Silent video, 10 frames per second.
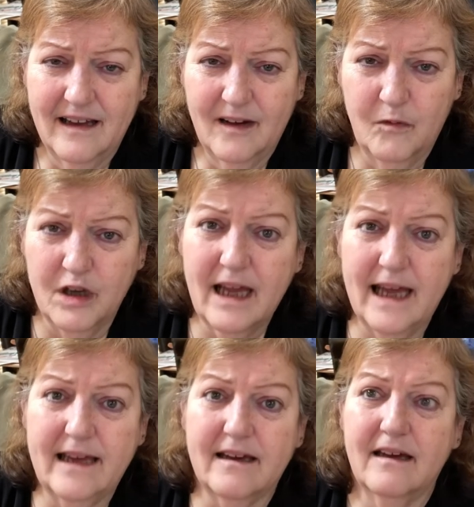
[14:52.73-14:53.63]
We're
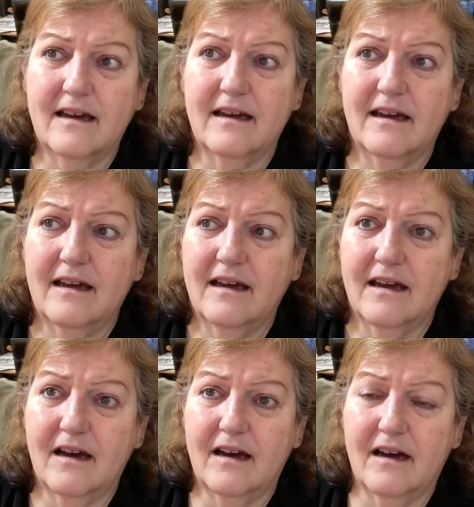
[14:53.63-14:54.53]
like,
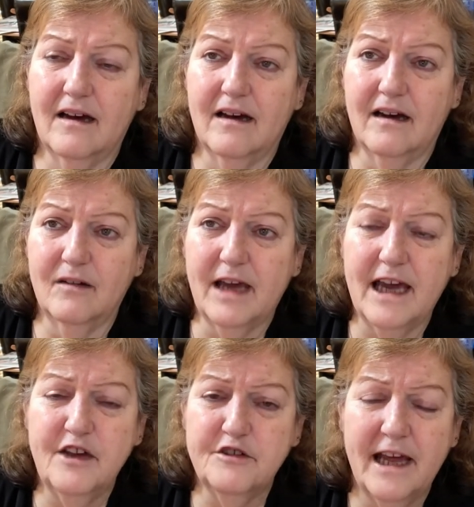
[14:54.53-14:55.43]
okay,
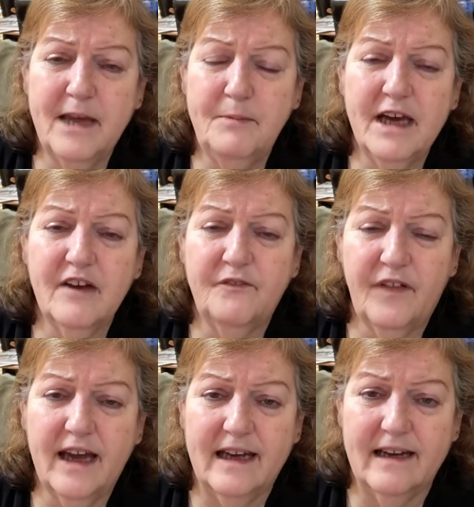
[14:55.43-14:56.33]
you're taping a
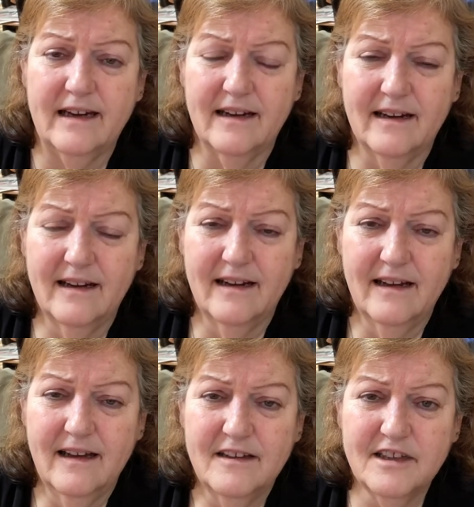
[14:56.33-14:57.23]
fight.
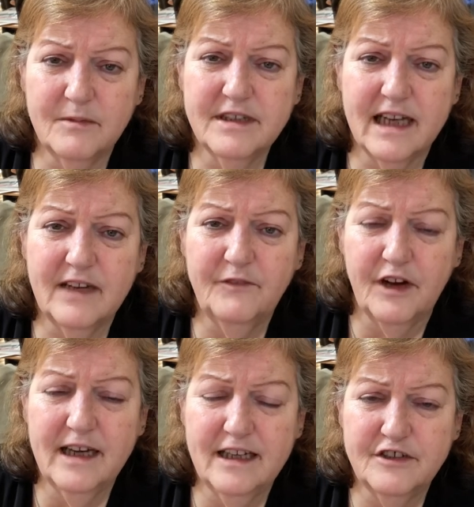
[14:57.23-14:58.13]
Someone's getting
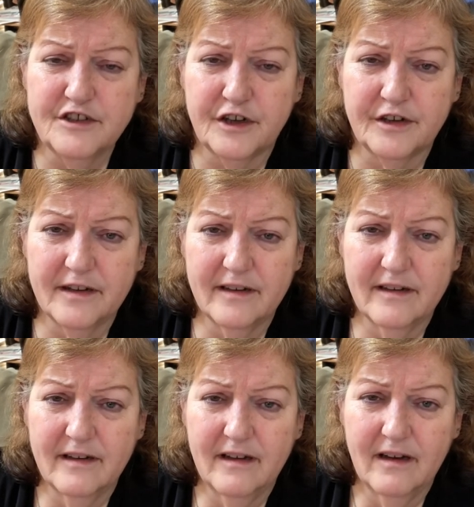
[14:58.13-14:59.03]
very injured.
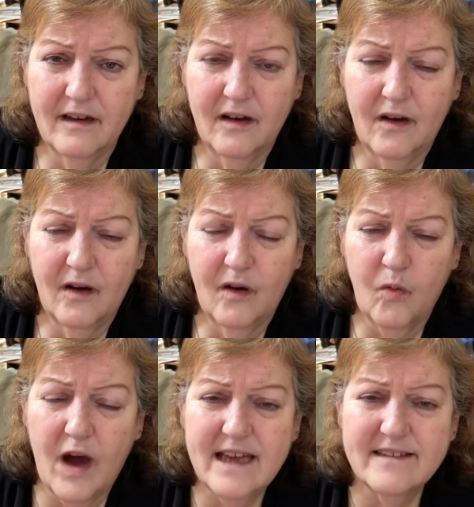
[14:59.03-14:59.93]

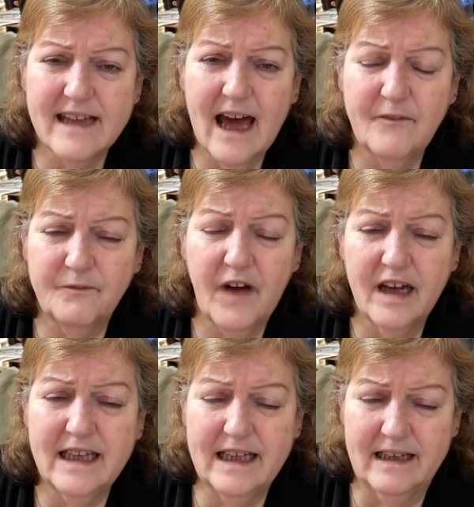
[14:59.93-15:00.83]
Why is that
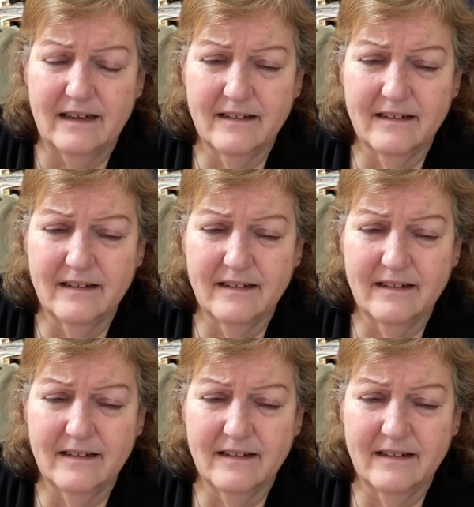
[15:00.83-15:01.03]
funny?